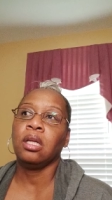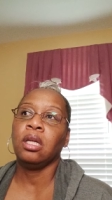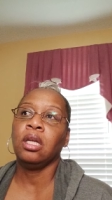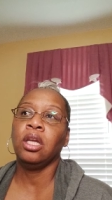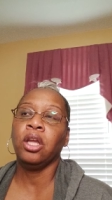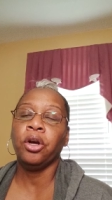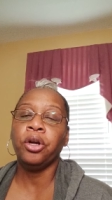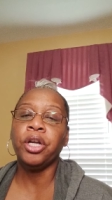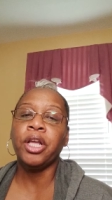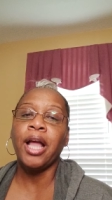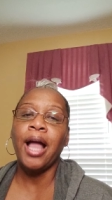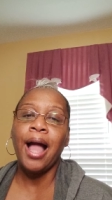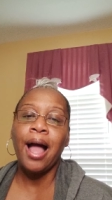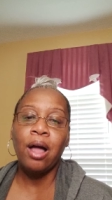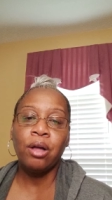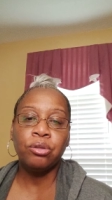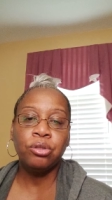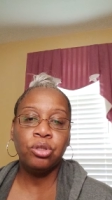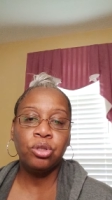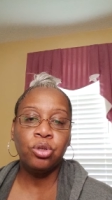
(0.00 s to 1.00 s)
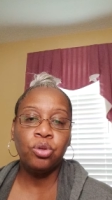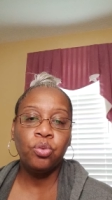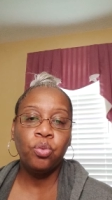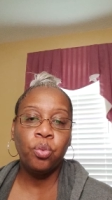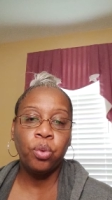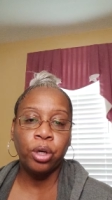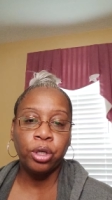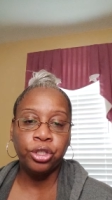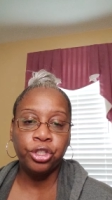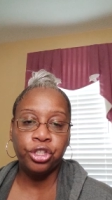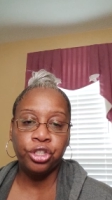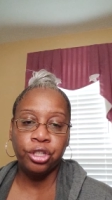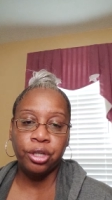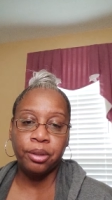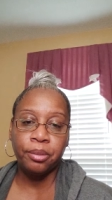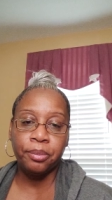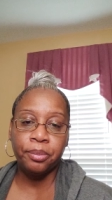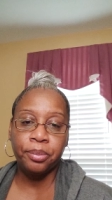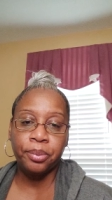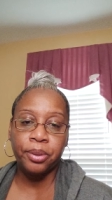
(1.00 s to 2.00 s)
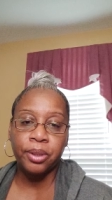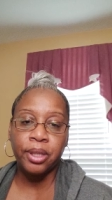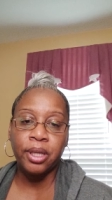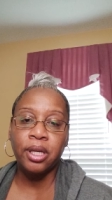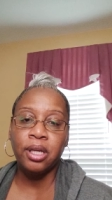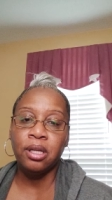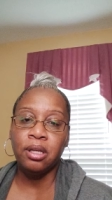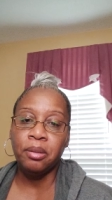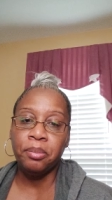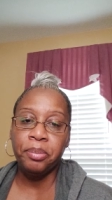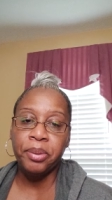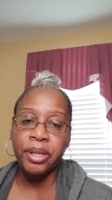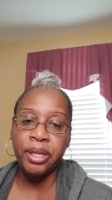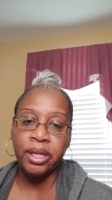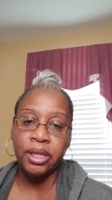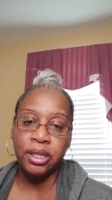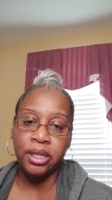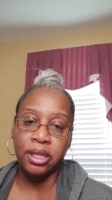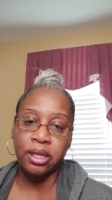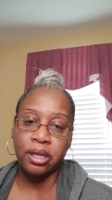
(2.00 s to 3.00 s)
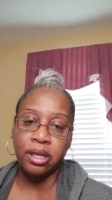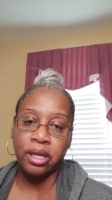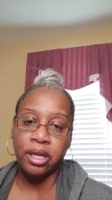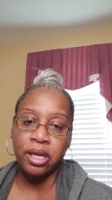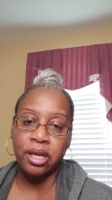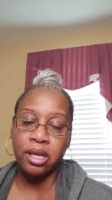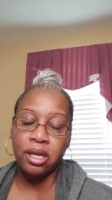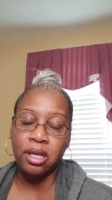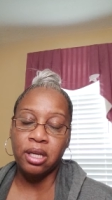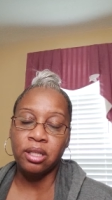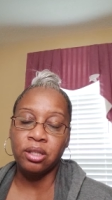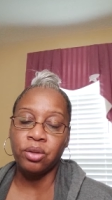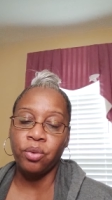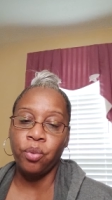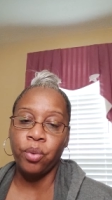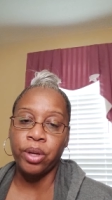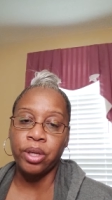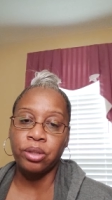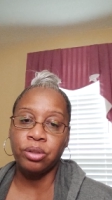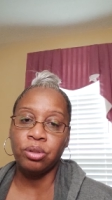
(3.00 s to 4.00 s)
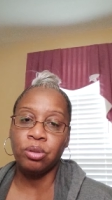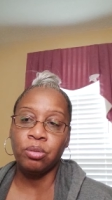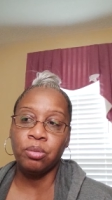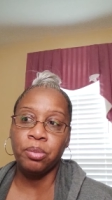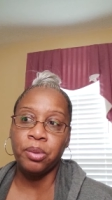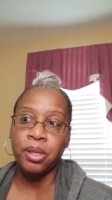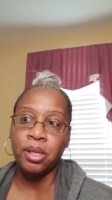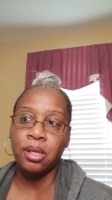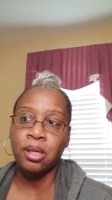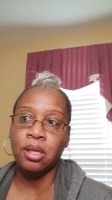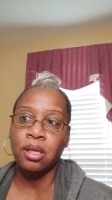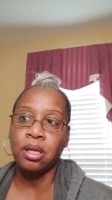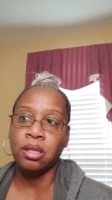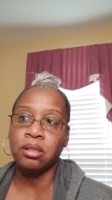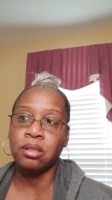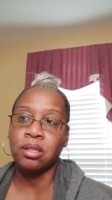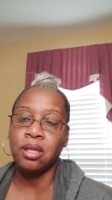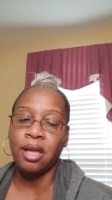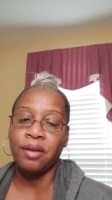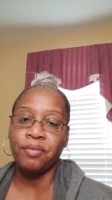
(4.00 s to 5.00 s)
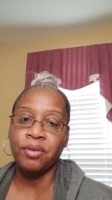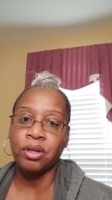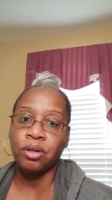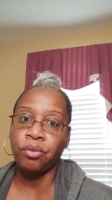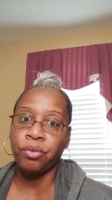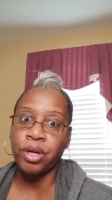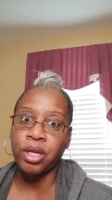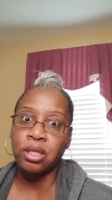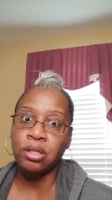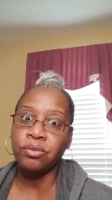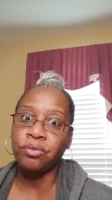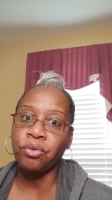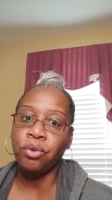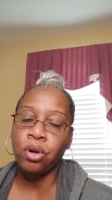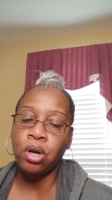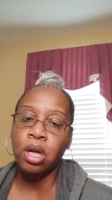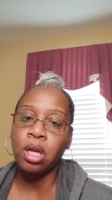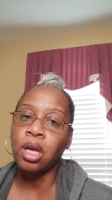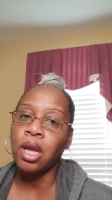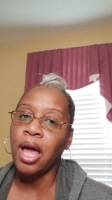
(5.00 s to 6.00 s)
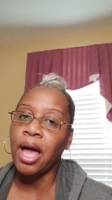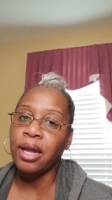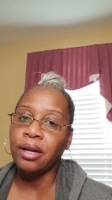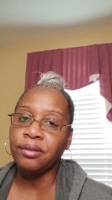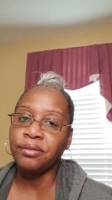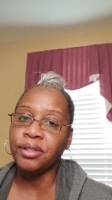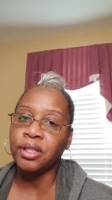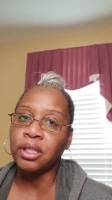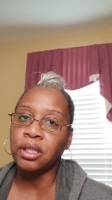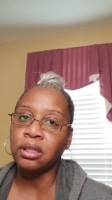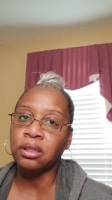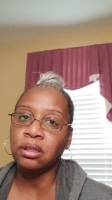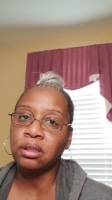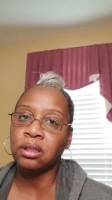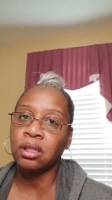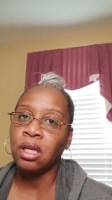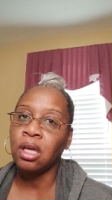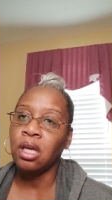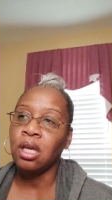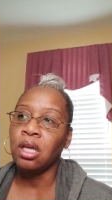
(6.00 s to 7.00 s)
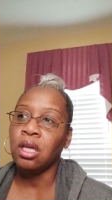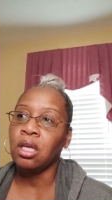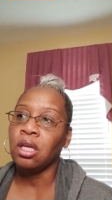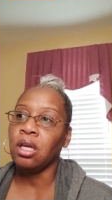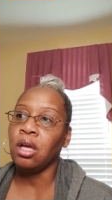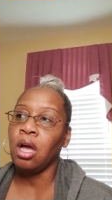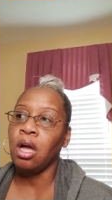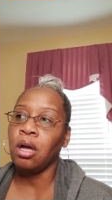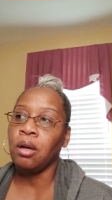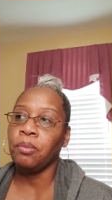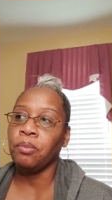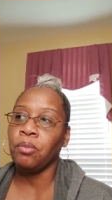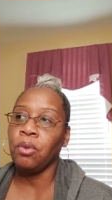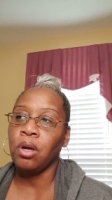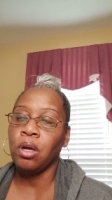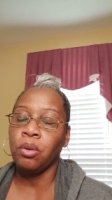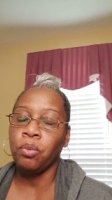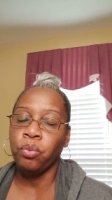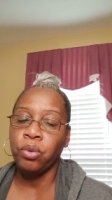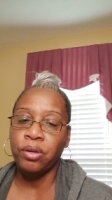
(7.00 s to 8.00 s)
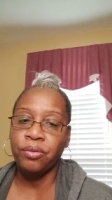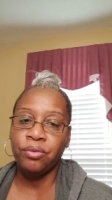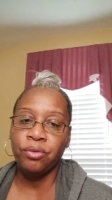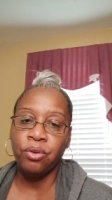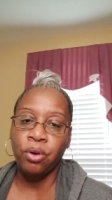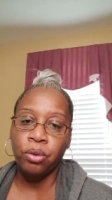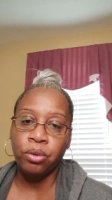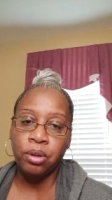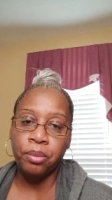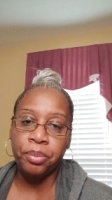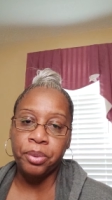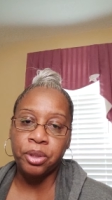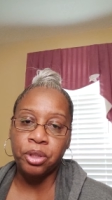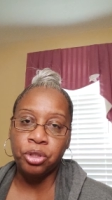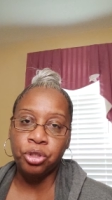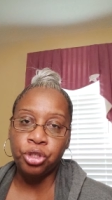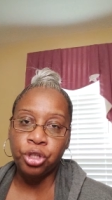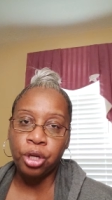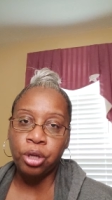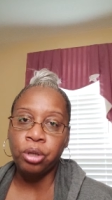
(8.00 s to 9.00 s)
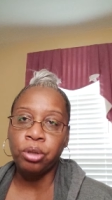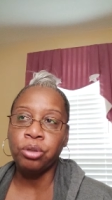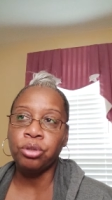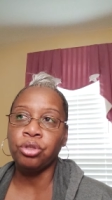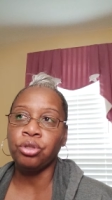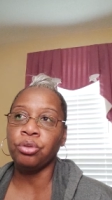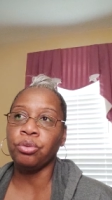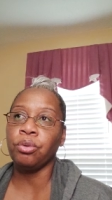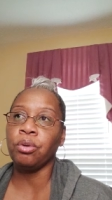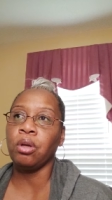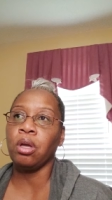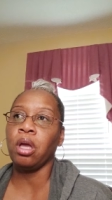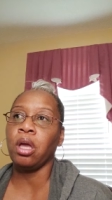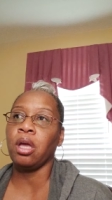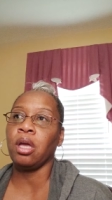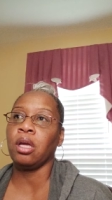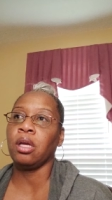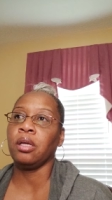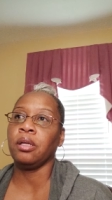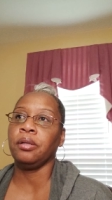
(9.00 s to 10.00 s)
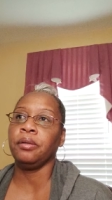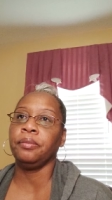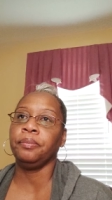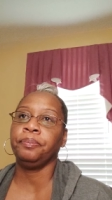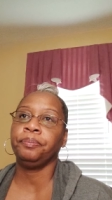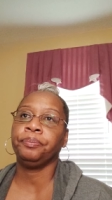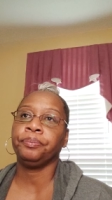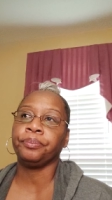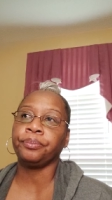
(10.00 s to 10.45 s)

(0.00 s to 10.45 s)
learning how to worship independently is going to be a saving grace for a lot of us. Um, uh, we've grown up in the church and